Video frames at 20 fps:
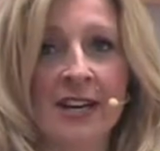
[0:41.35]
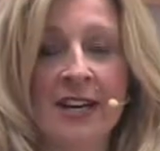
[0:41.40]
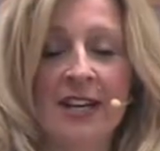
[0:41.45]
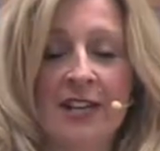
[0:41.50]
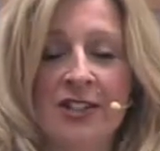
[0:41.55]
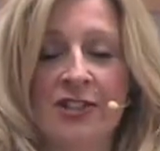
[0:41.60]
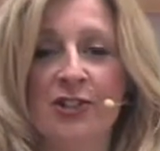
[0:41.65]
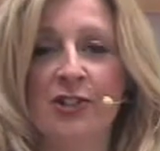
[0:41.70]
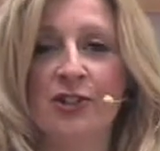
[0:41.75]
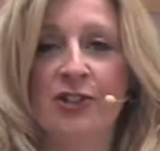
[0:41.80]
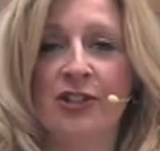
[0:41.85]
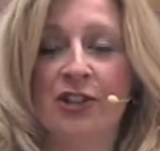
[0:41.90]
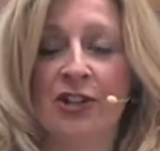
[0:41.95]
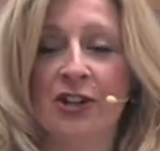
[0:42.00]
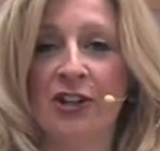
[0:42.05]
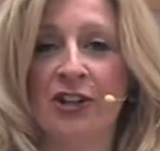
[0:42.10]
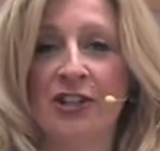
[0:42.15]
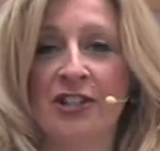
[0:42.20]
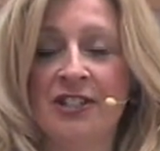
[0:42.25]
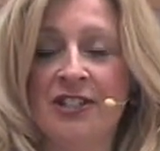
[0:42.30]
It's called
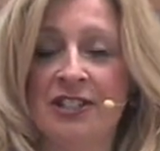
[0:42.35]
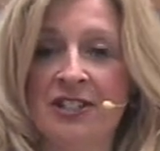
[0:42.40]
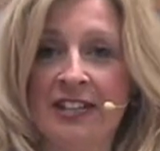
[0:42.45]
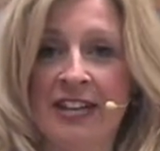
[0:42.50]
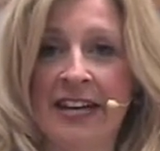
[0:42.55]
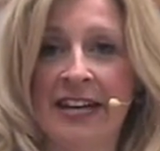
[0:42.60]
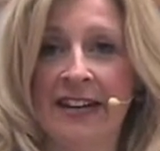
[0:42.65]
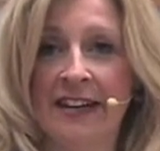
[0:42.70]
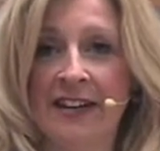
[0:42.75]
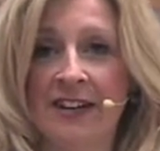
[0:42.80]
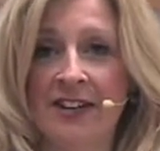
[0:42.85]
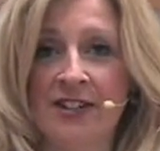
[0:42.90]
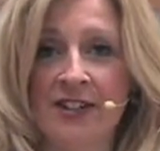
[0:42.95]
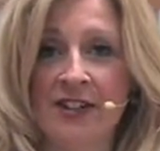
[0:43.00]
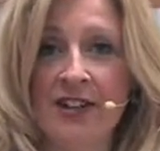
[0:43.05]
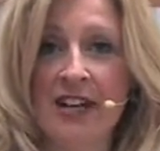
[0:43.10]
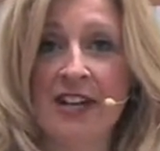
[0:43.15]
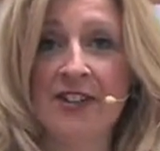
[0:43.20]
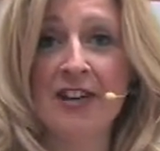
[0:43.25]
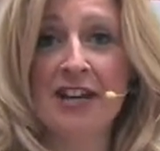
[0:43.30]
Cullen Skink. Now,
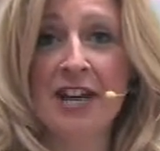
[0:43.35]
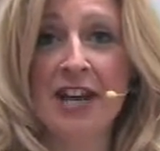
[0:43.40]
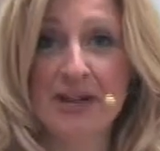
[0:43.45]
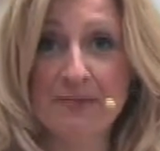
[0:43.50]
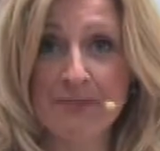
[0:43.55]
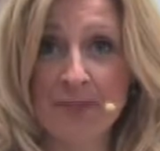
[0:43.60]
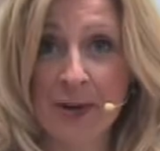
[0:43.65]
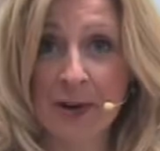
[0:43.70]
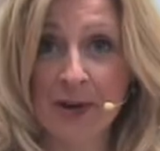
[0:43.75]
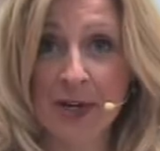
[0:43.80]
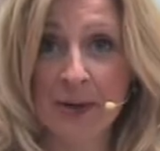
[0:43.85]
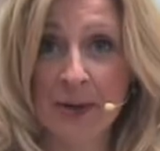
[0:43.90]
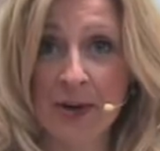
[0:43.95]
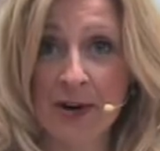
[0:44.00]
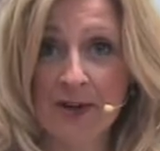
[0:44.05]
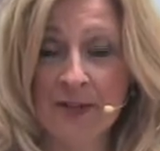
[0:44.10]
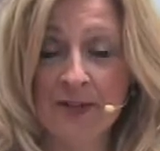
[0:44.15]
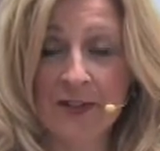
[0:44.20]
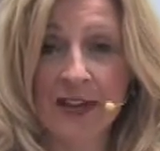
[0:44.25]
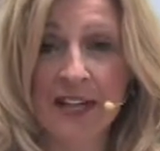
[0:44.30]
don't let the name put you
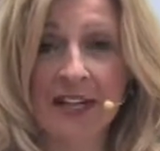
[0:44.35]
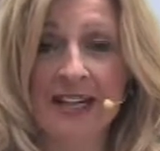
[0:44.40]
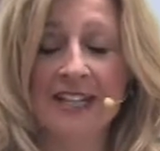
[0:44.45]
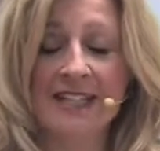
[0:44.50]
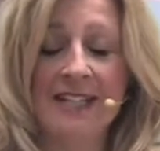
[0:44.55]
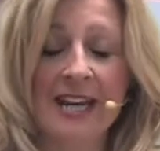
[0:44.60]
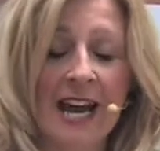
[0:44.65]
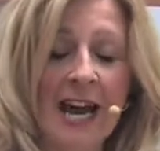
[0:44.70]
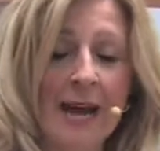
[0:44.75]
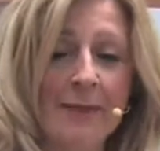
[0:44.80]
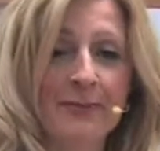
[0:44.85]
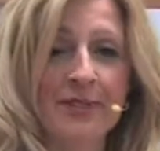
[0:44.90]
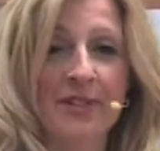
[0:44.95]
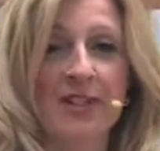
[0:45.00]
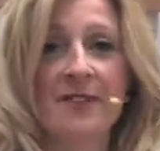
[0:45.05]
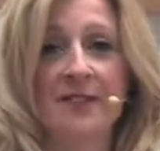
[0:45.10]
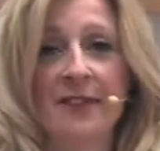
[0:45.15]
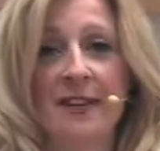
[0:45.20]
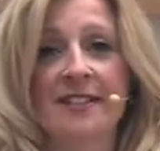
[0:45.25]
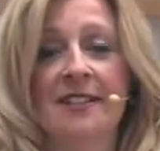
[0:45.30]
off. It is
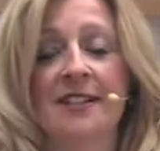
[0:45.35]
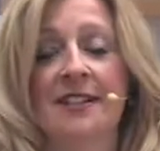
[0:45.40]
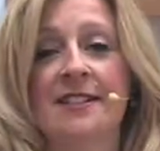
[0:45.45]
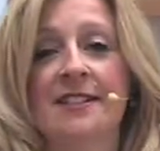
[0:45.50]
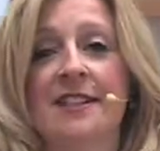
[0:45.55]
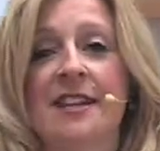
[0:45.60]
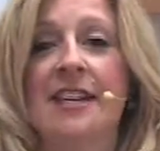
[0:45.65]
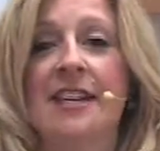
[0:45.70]
absolutely fantastic.